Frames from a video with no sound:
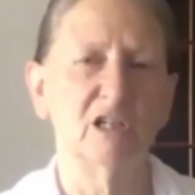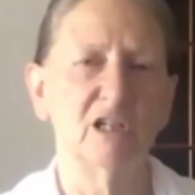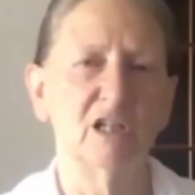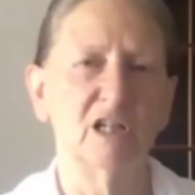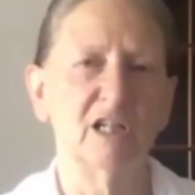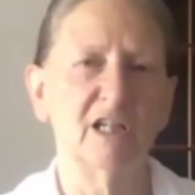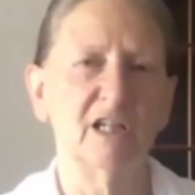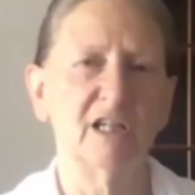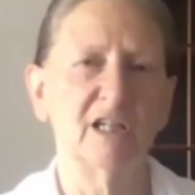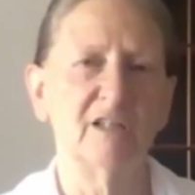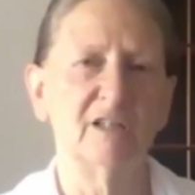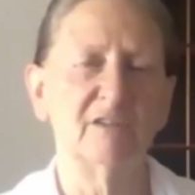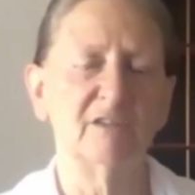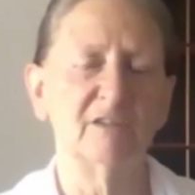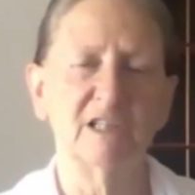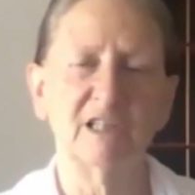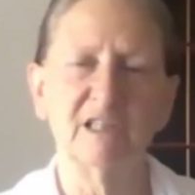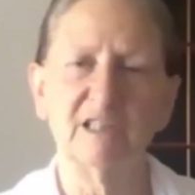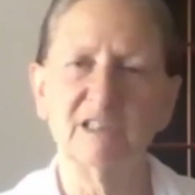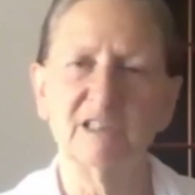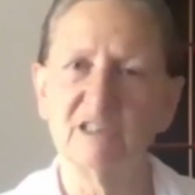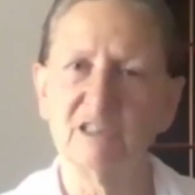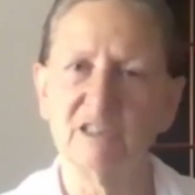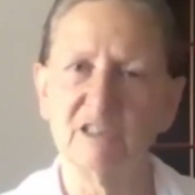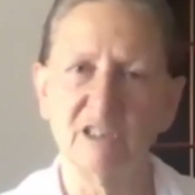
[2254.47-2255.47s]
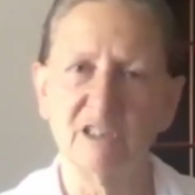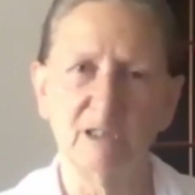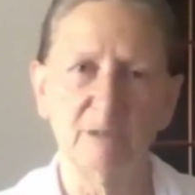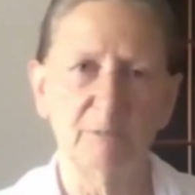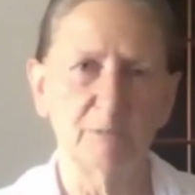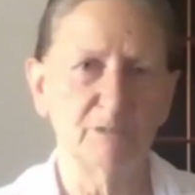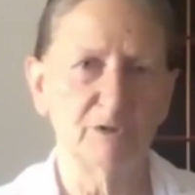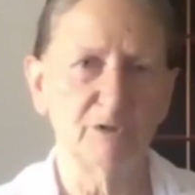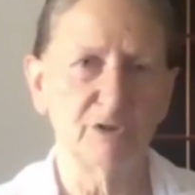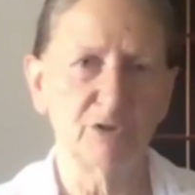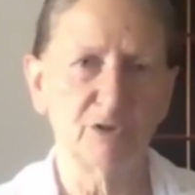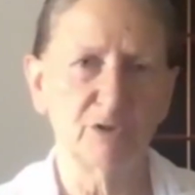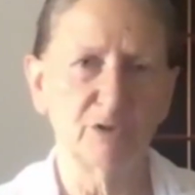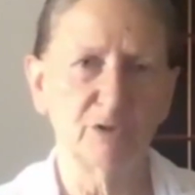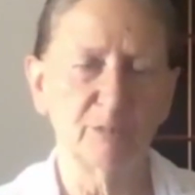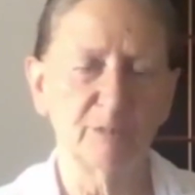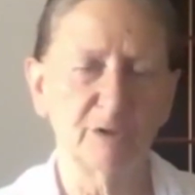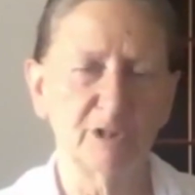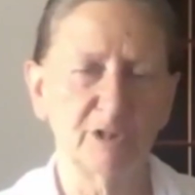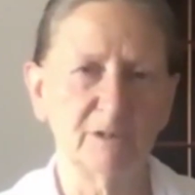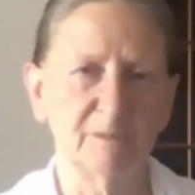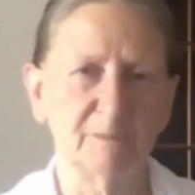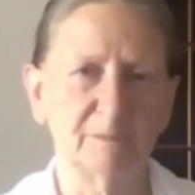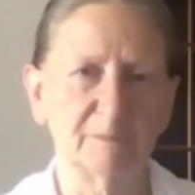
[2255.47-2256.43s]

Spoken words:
and a deep trauma,